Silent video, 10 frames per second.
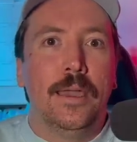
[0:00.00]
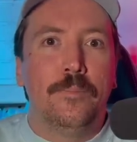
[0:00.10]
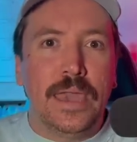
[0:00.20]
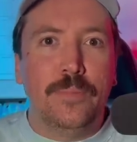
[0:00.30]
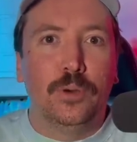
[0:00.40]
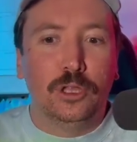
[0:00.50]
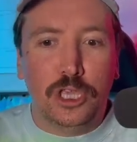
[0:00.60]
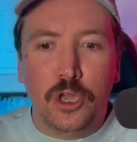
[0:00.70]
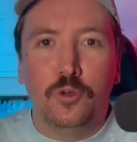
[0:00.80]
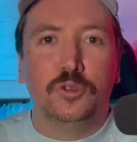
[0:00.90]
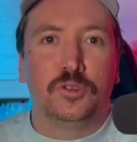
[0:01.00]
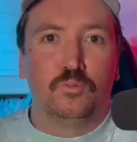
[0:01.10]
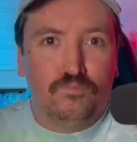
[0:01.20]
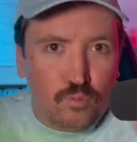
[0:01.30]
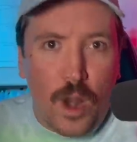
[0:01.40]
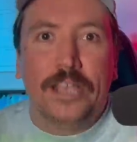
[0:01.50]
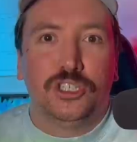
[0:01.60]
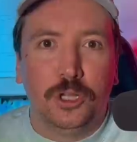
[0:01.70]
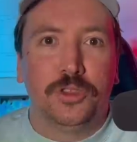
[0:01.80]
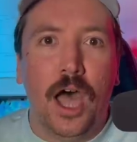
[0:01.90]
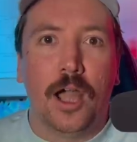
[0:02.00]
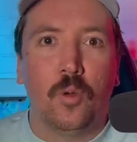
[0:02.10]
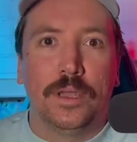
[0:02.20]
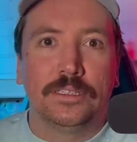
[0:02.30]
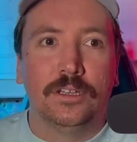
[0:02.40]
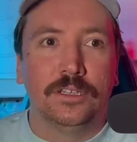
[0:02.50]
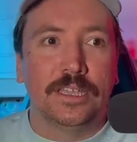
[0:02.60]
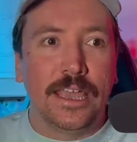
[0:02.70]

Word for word: people use racial dog whistles